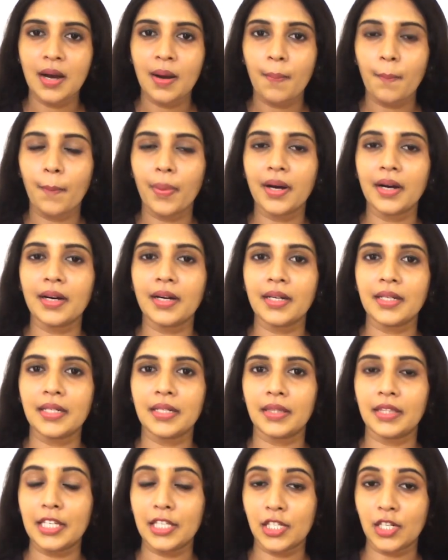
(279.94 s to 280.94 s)
but
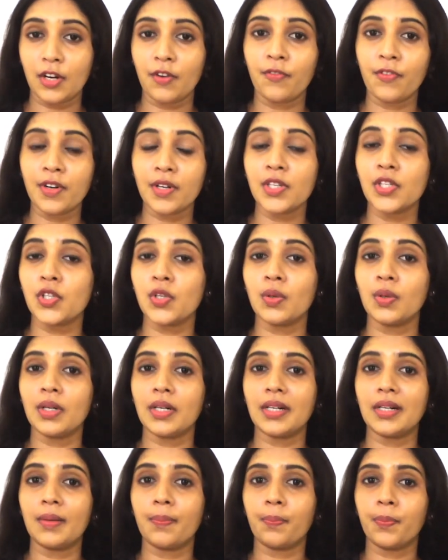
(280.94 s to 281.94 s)
this refers to
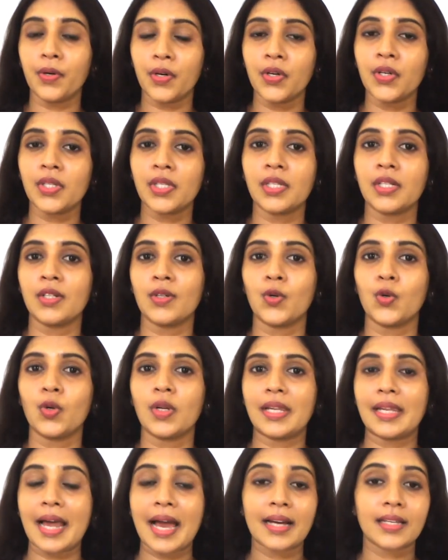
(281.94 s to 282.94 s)
a person who
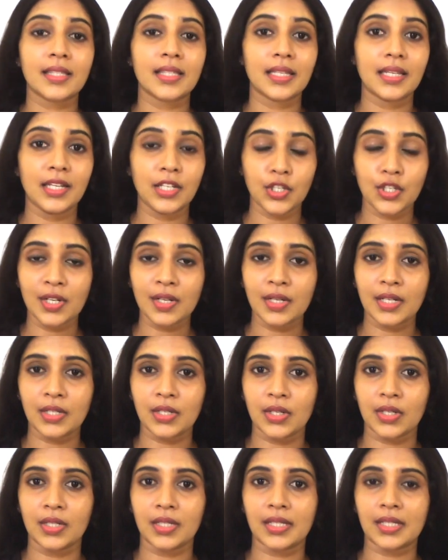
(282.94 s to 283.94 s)
lacks
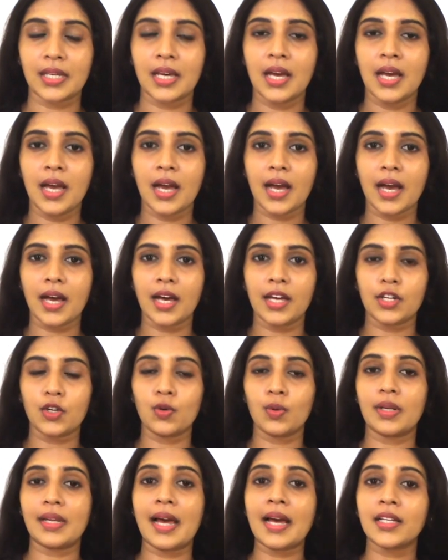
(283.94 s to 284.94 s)
intelligence and who
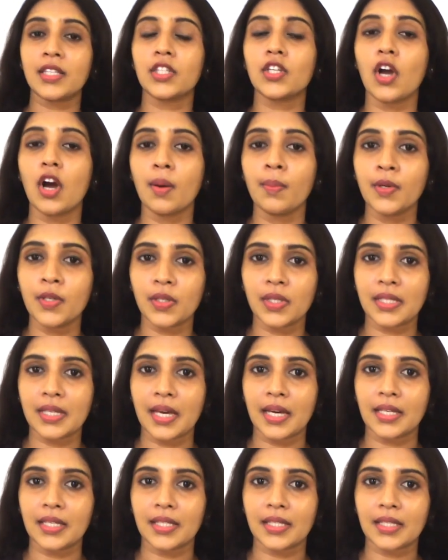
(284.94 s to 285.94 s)
lacks common
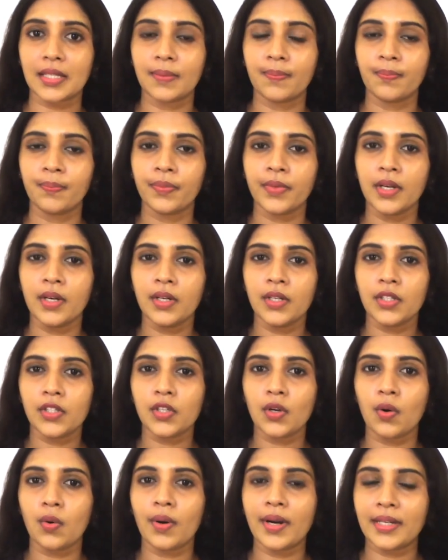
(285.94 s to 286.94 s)
sense.
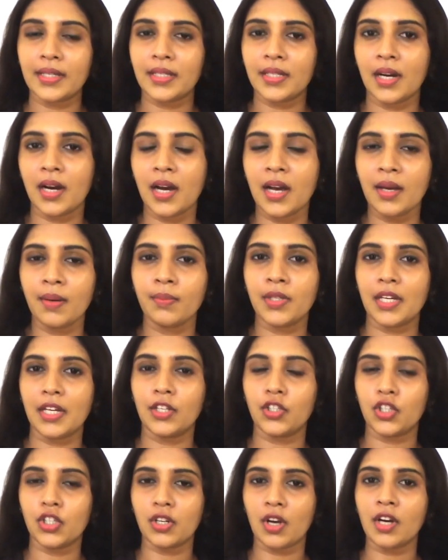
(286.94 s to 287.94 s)
So at times
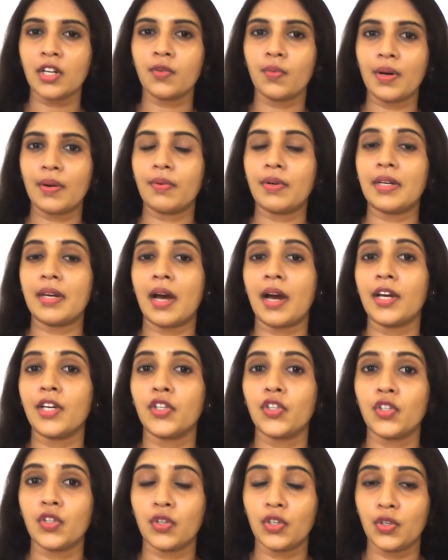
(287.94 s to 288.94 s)
it's not very nice
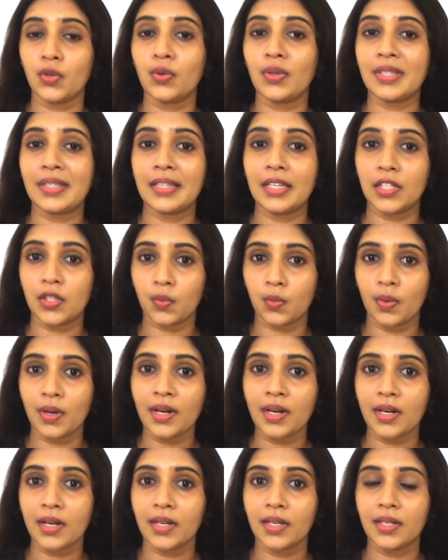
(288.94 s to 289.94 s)
to use this
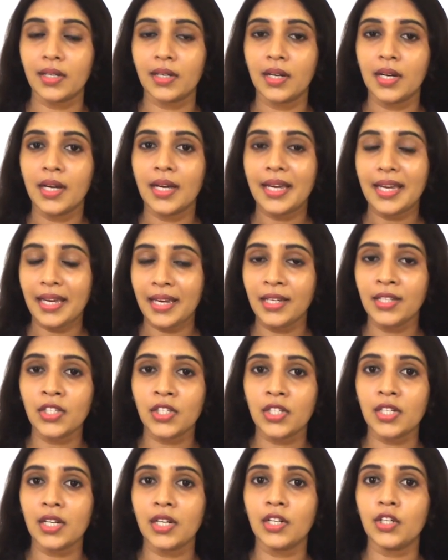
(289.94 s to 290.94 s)
word.
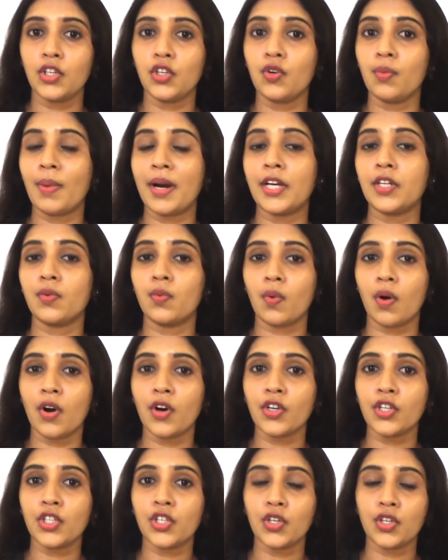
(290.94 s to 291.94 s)
Instead, you might
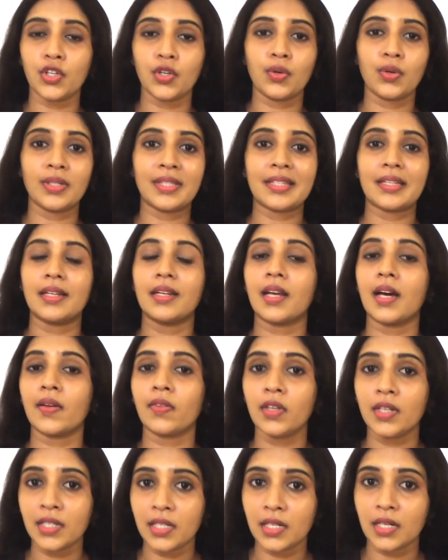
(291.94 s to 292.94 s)
want to use
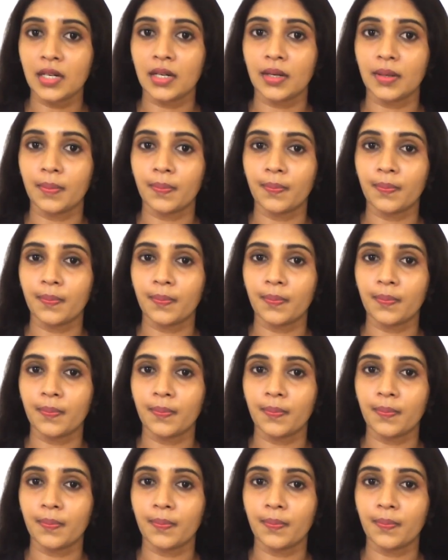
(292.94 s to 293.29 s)
another term.